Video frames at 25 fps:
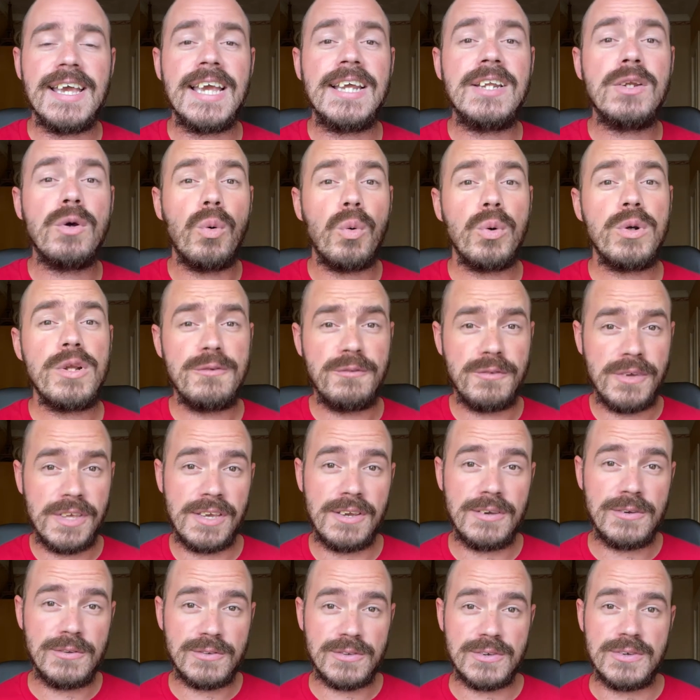in order for
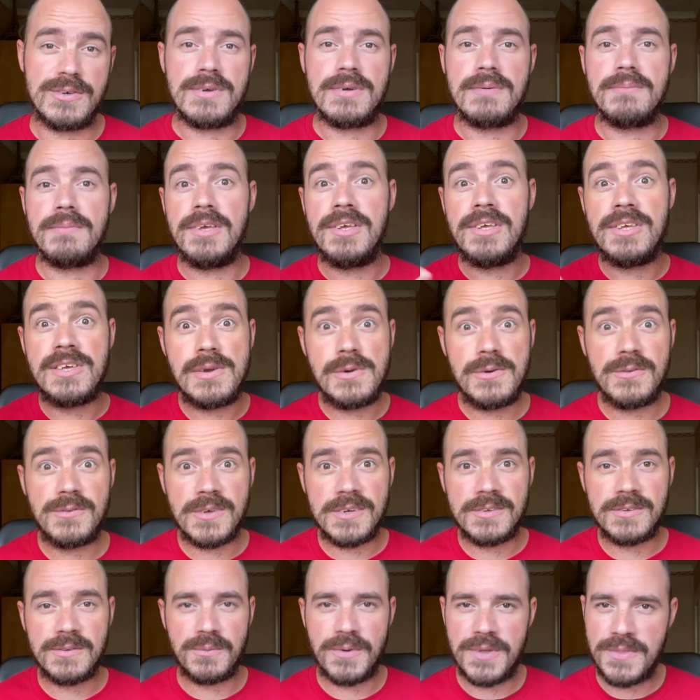you to use
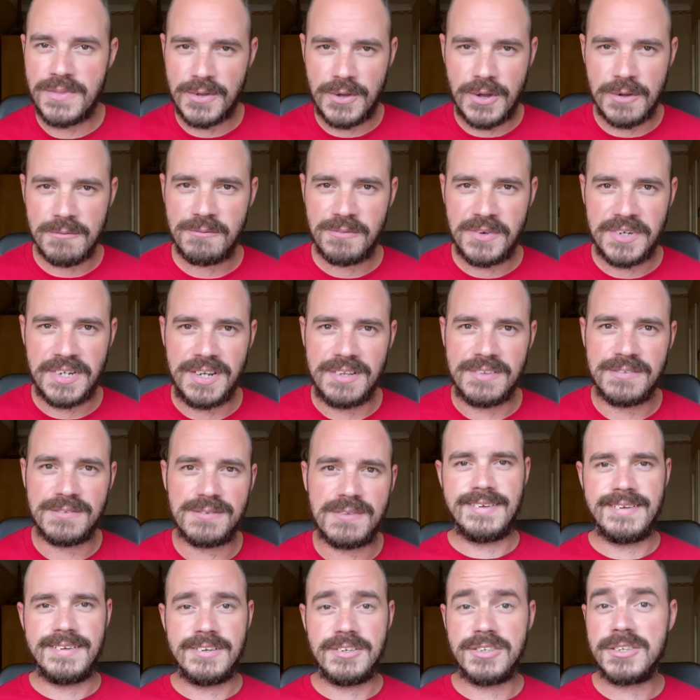it with
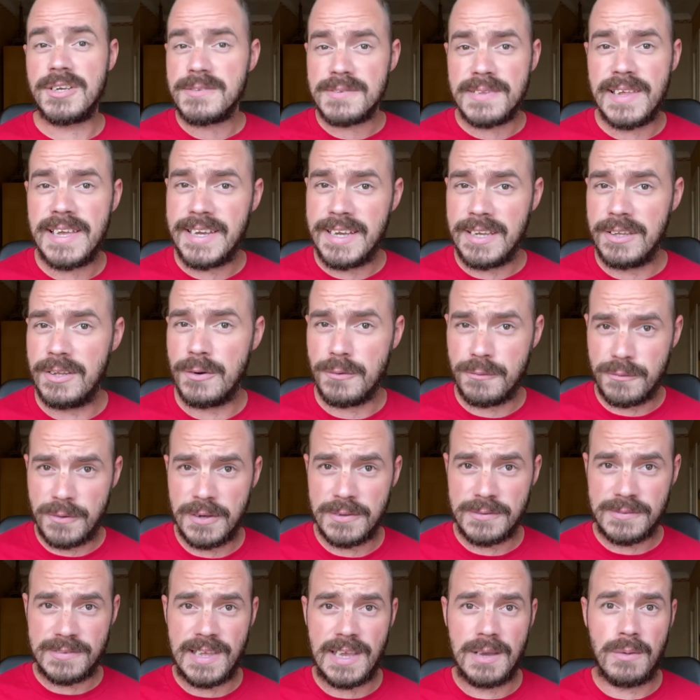confidence. Just like in your
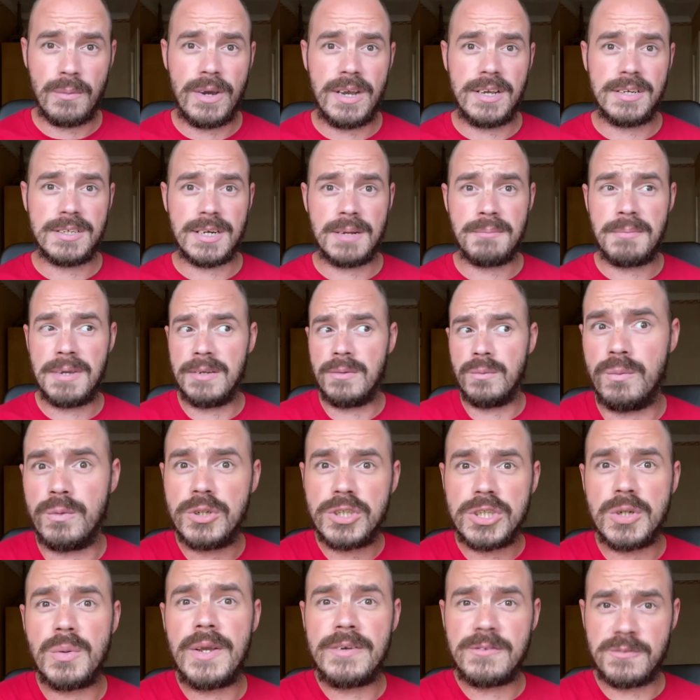first language, I mean,
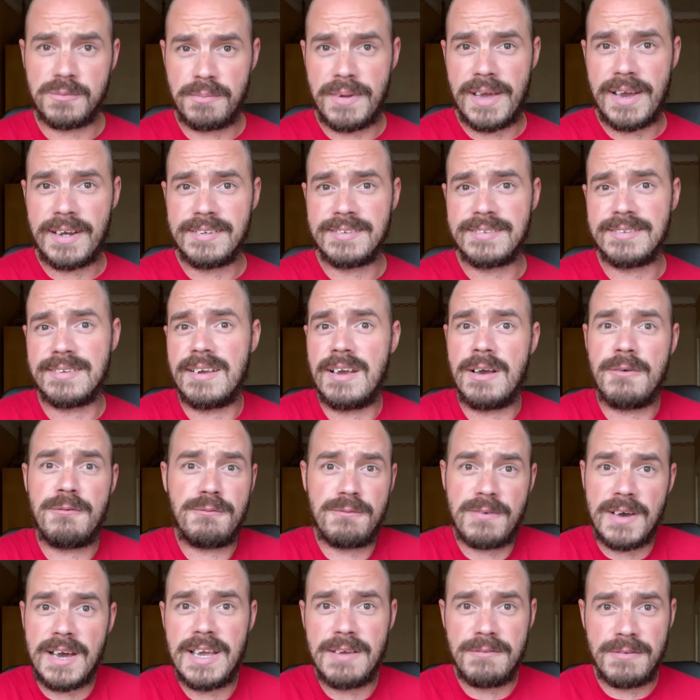would you expect a
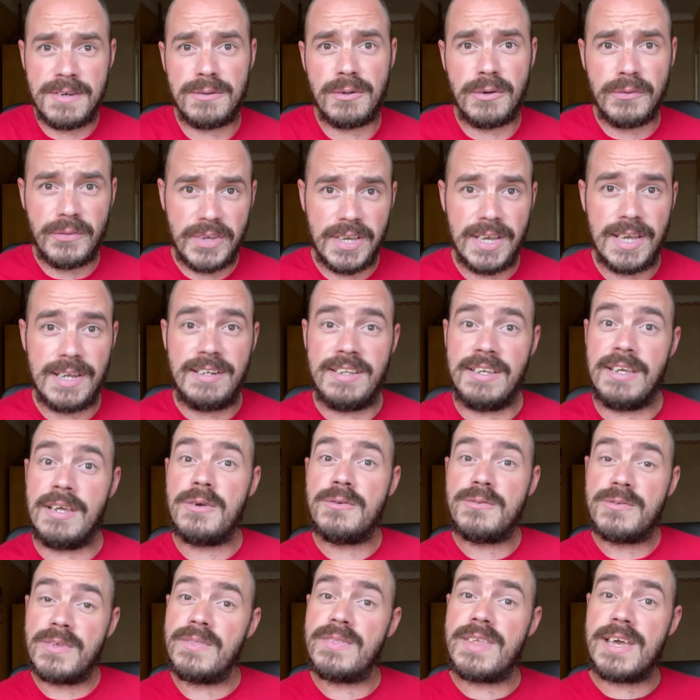5-year-old kid
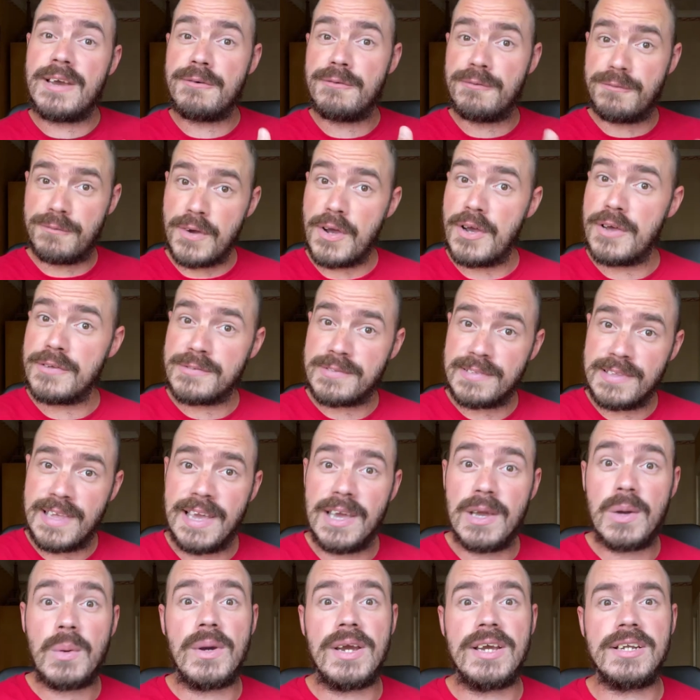using their first
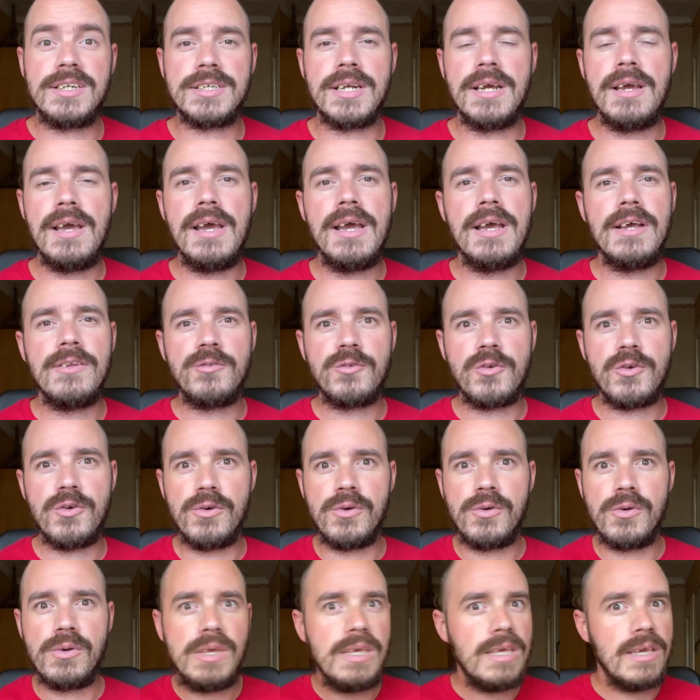language to
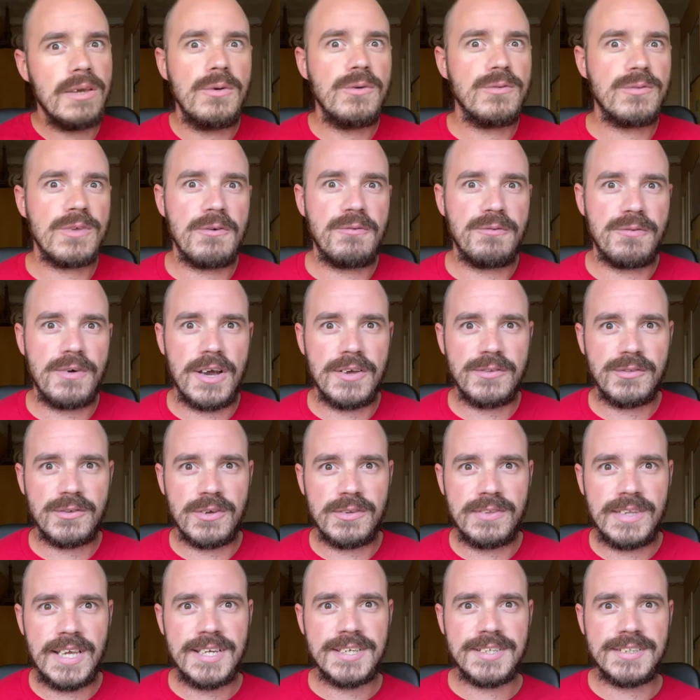use a first
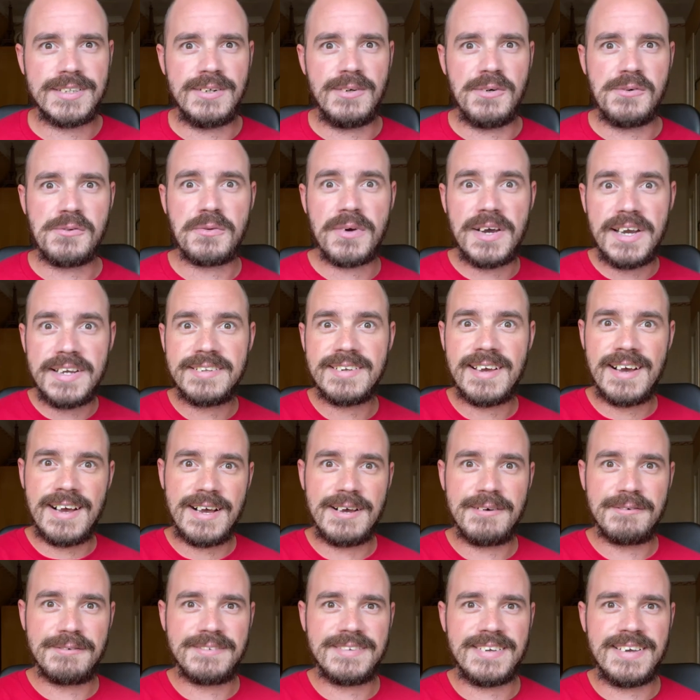conditional right
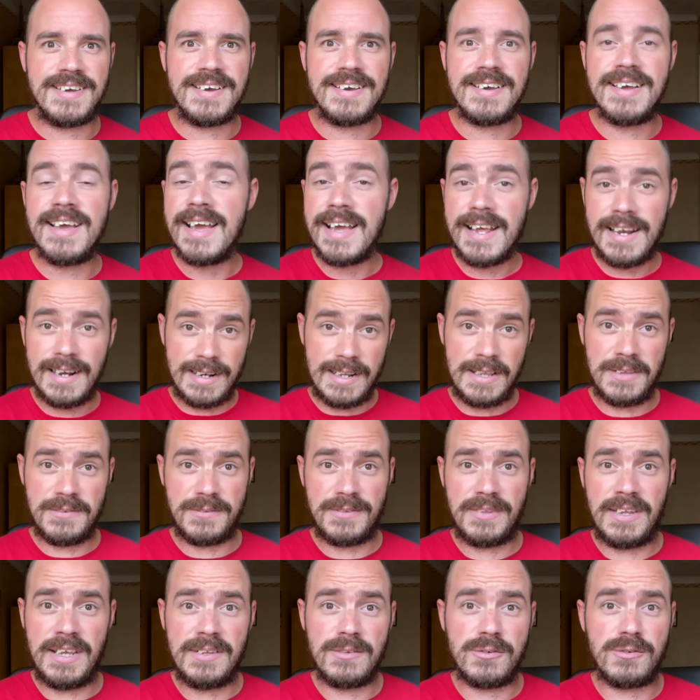after
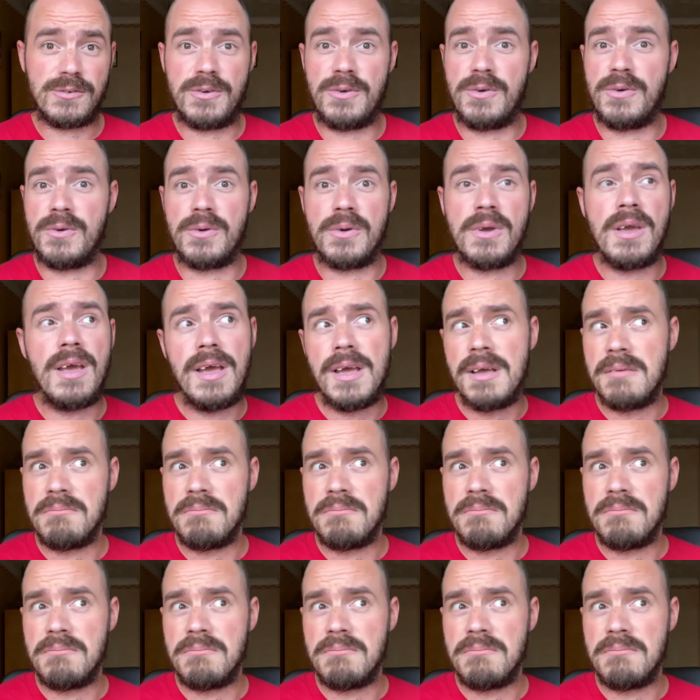listening to